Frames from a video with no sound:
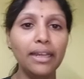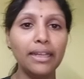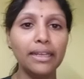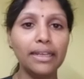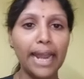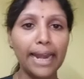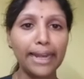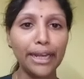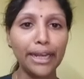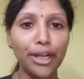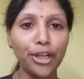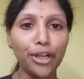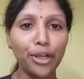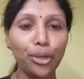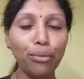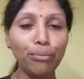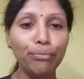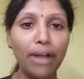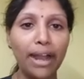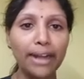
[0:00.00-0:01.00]
n
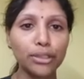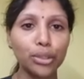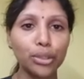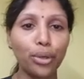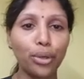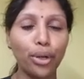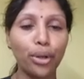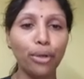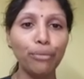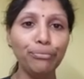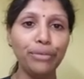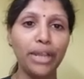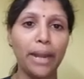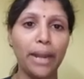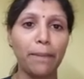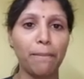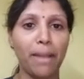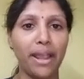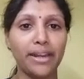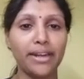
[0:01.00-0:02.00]
into factorial of
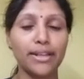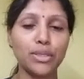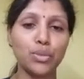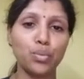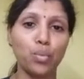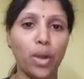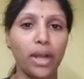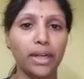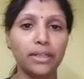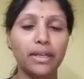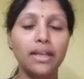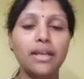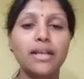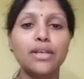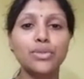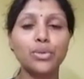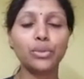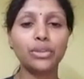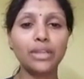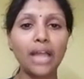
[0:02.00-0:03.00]
n minus 1.
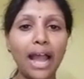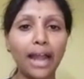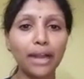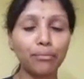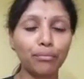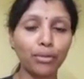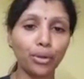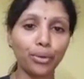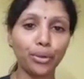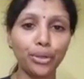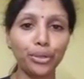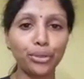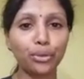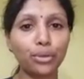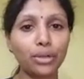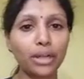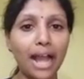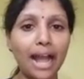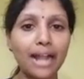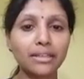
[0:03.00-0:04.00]
So that we are going to
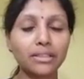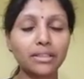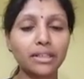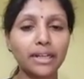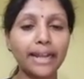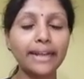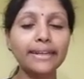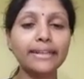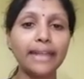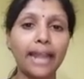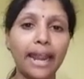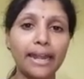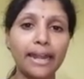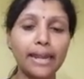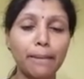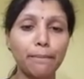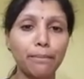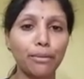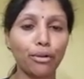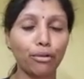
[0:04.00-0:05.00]
calculate
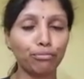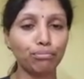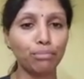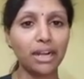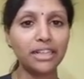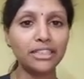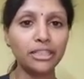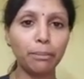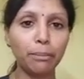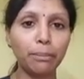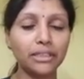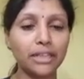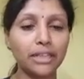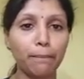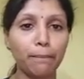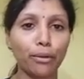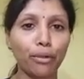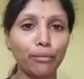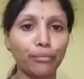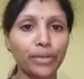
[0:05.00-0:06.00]
multiple
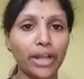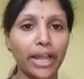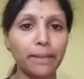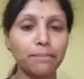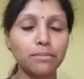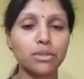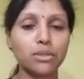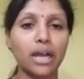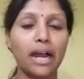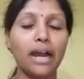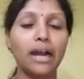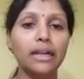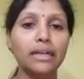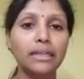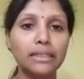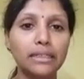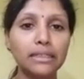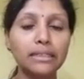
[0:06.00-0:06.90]
number of times until